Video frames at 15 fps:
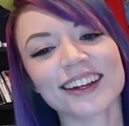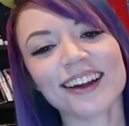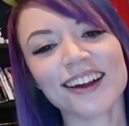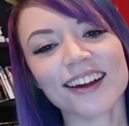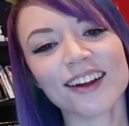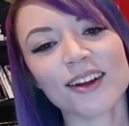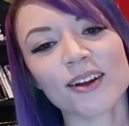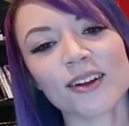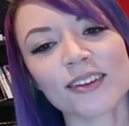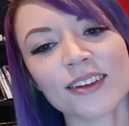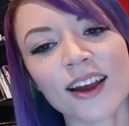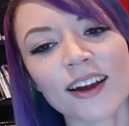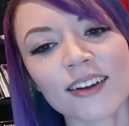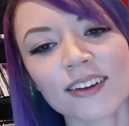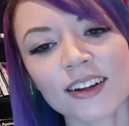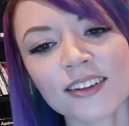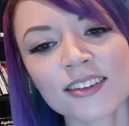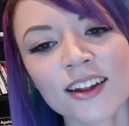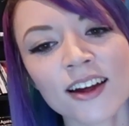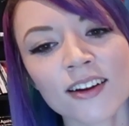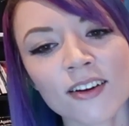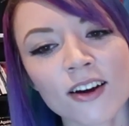yeah, it's
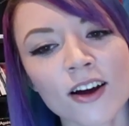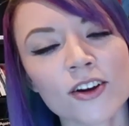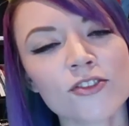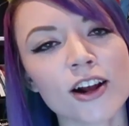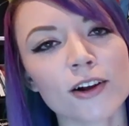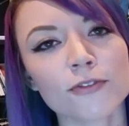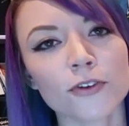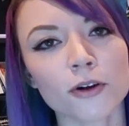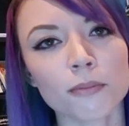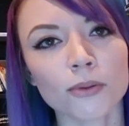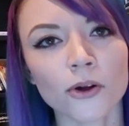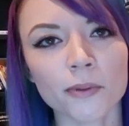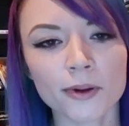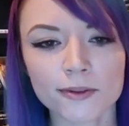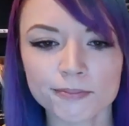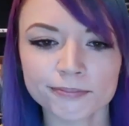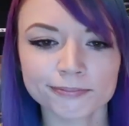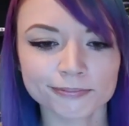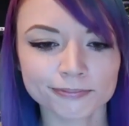not a contract for employment.